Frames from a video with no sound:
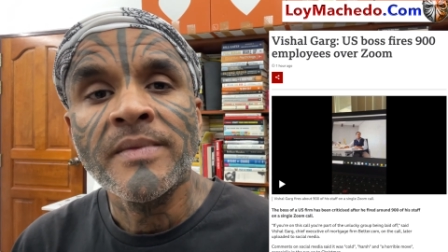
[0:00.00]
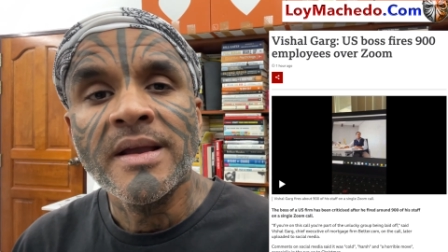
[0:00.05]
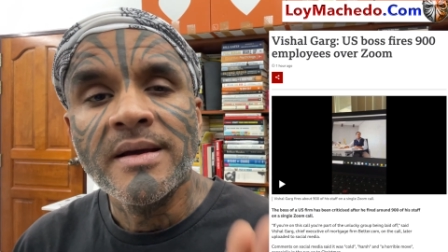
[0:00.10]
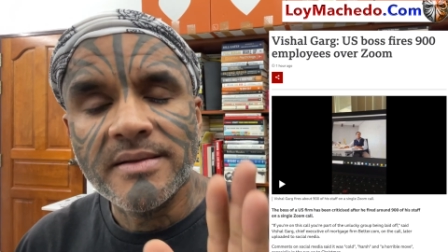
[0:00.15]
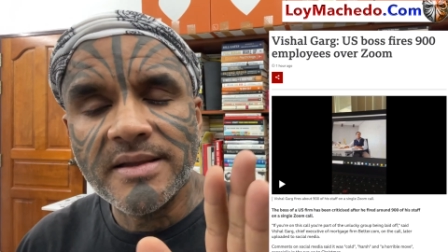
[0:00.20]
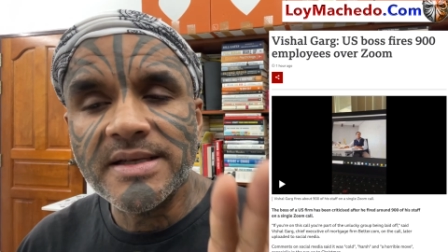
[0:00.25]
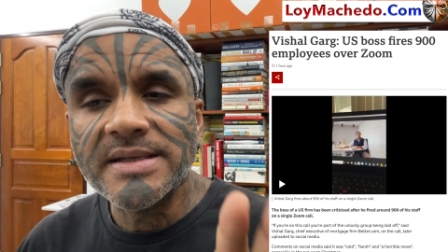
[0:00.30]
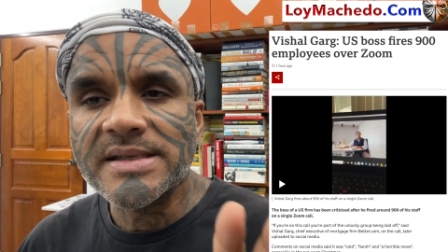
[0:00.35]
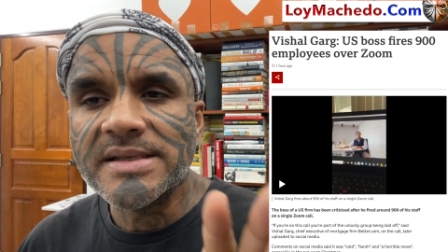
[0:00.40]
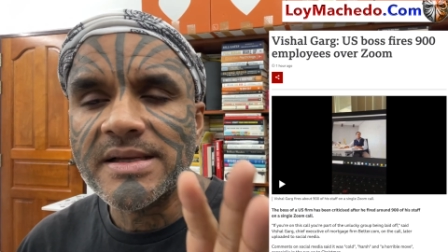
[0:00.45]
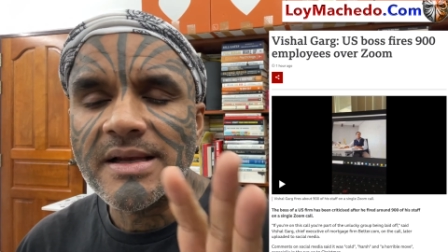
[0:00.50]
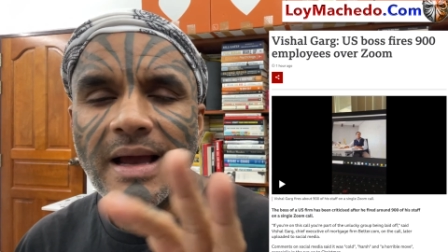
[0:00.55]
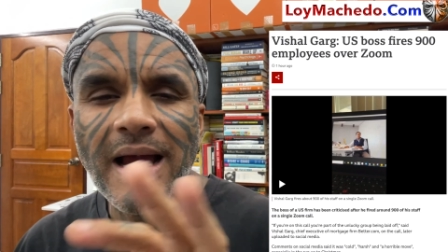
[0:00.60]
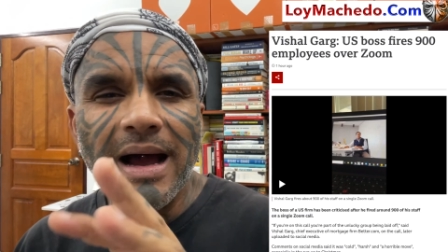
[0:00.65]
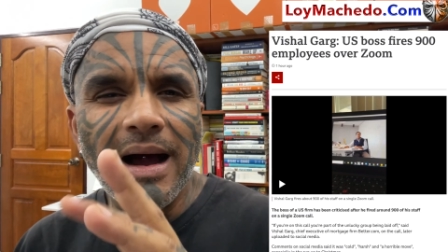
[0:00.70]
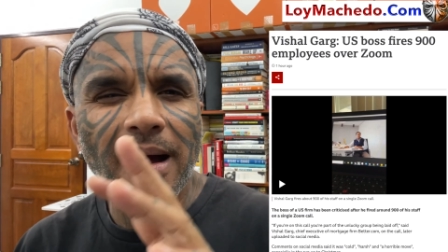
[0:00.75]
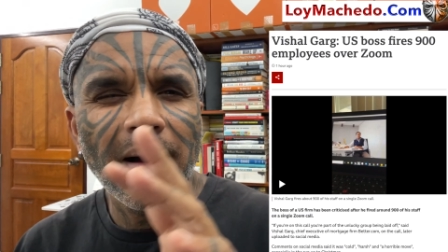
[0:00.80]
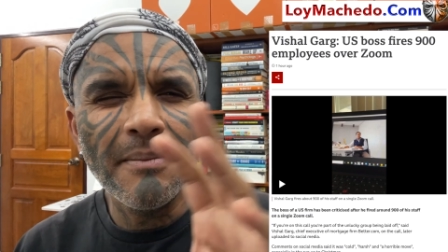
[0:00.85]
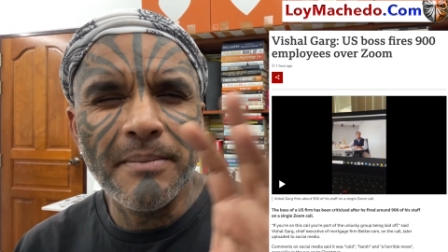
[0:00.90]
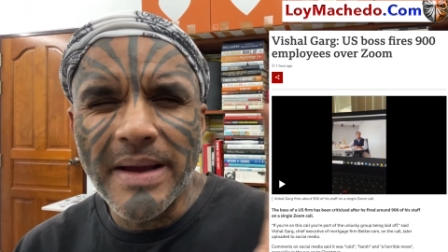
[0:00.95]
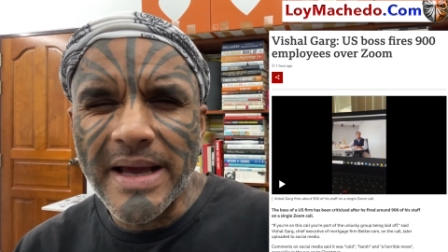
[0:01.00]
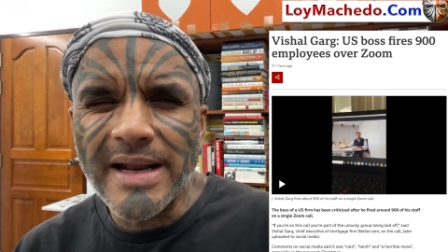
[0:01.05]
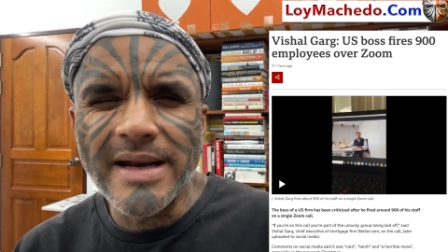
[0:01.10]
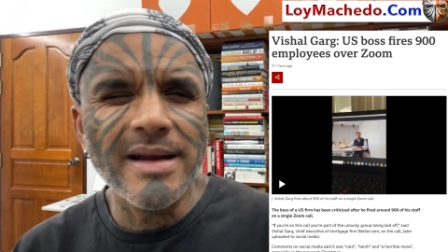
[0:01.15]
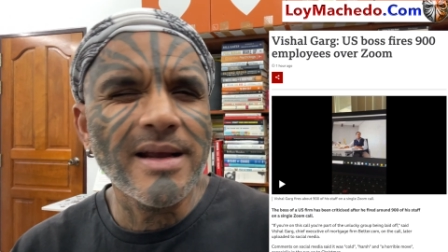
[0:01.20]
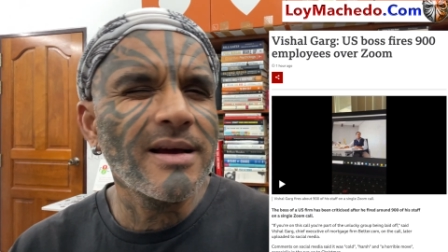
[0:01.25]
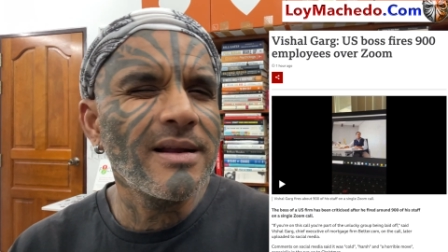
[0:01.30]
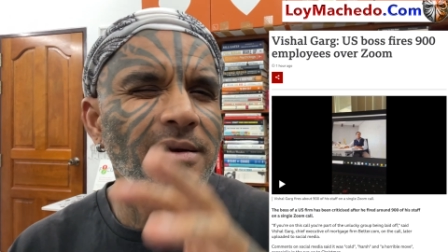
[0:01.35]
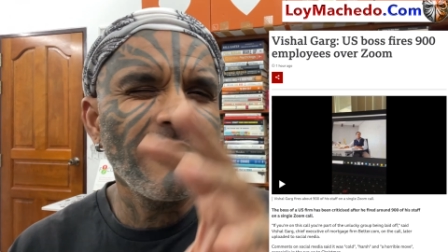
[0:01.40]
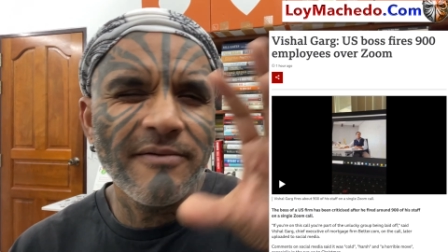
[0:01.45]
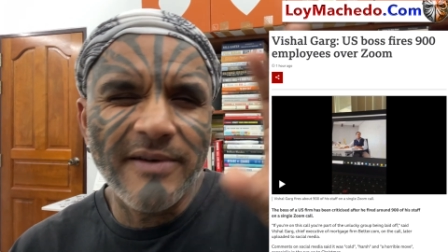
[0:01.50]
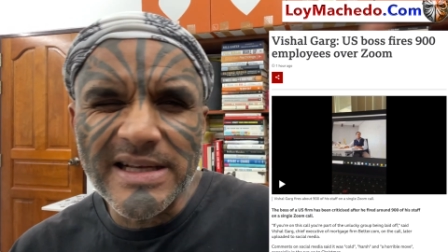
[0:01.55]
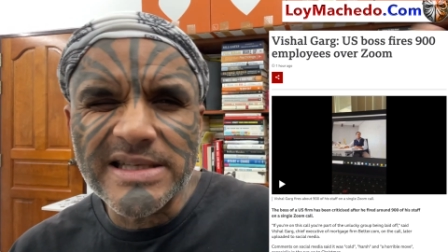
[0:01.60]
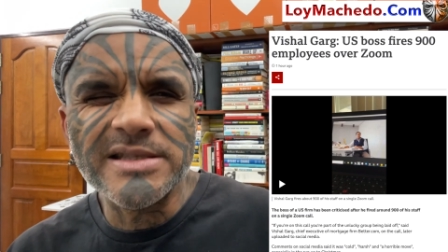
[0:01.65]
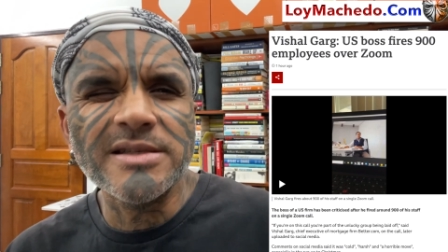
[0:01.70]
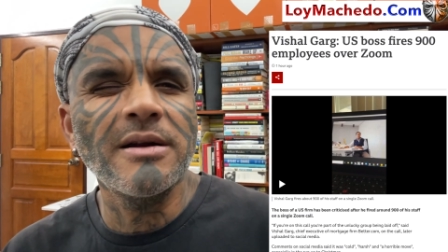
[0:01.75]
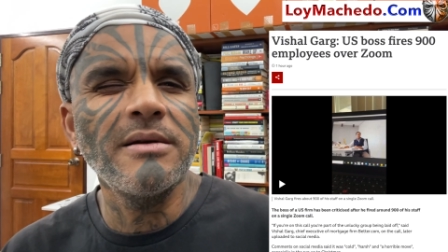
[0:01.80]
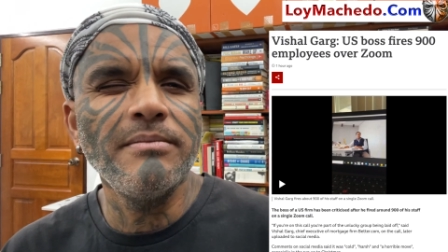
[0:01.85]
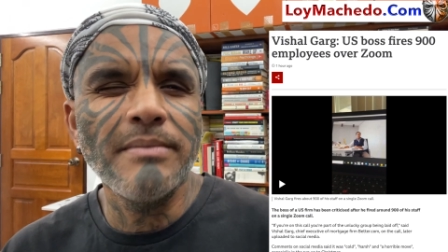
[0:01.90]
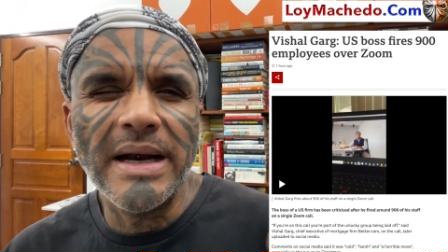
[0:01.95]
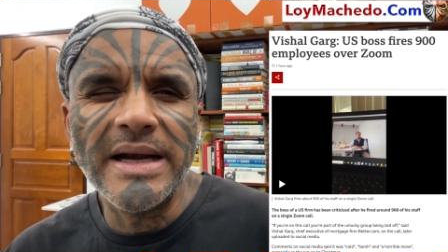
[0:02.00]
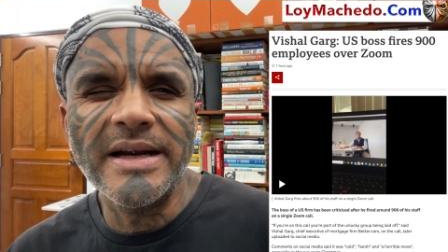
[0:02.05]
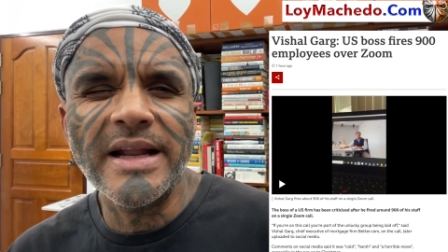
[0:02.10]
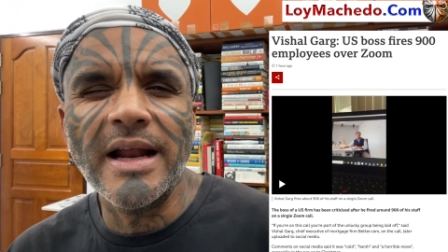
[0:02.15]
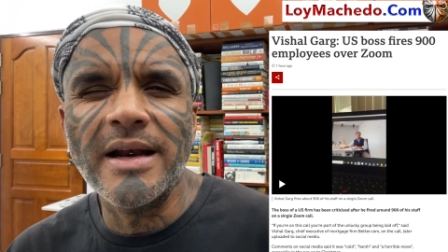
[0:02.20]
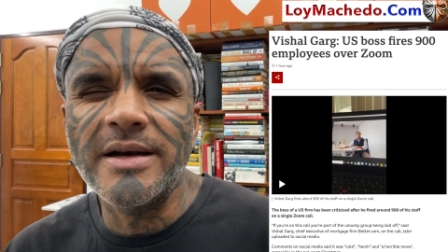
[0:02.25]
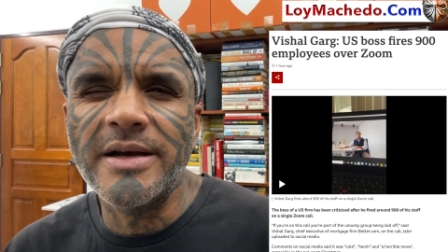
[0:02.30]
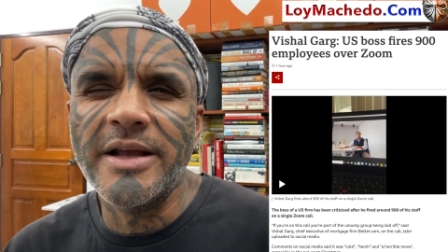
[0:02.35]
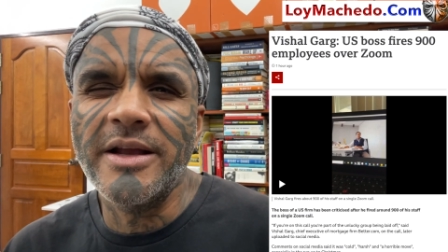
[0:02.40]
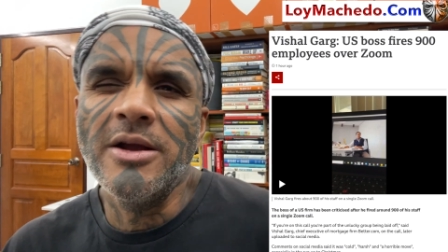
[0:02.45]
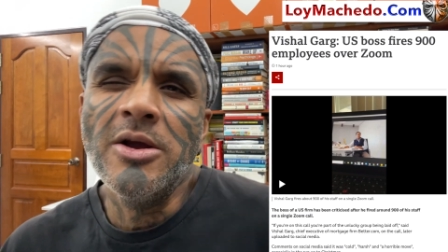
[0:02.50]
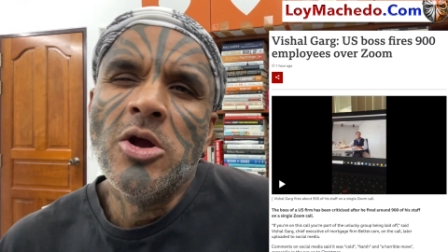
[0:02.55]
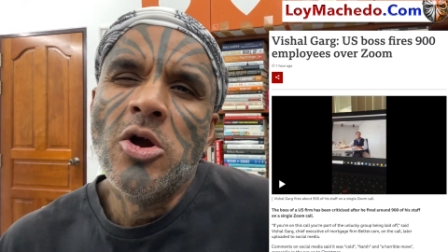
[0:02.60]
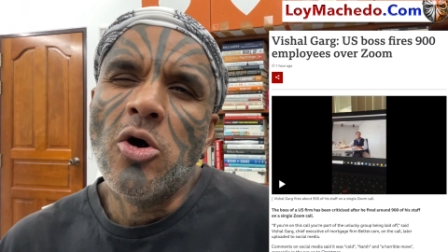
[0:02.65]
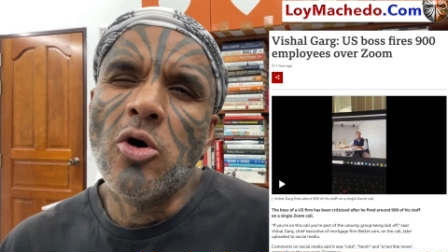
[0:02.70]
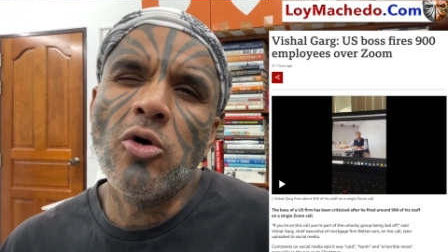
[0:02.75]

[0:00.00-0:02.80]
This American Western mentality,